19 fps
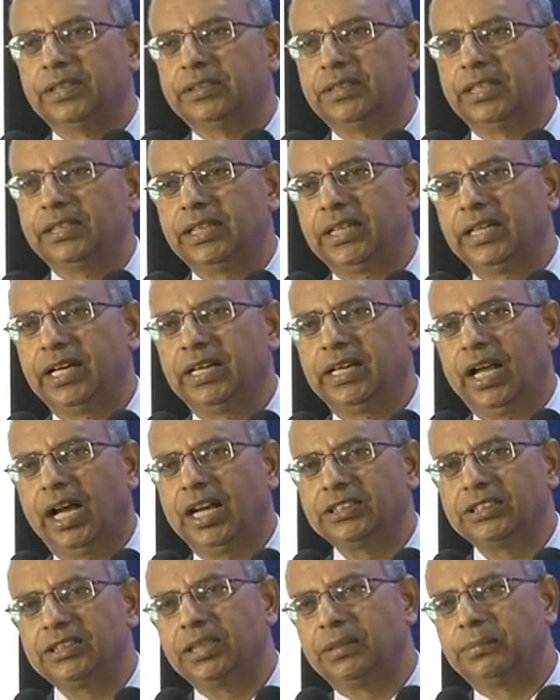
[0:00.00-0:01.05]
that there are
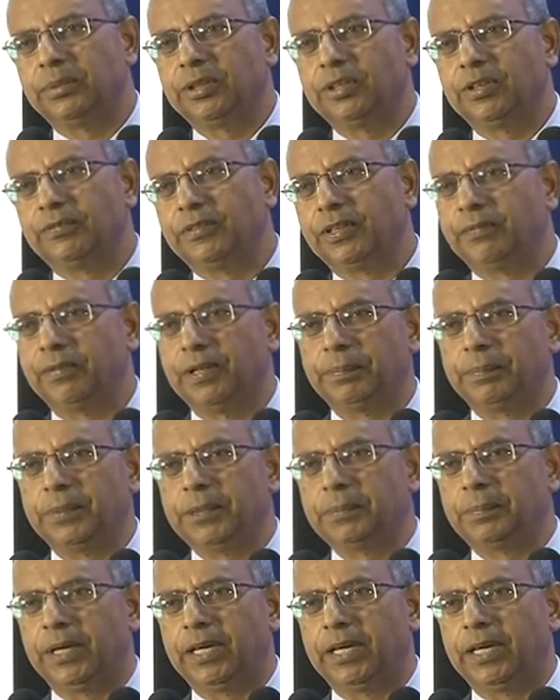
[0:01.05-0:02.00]
large number of development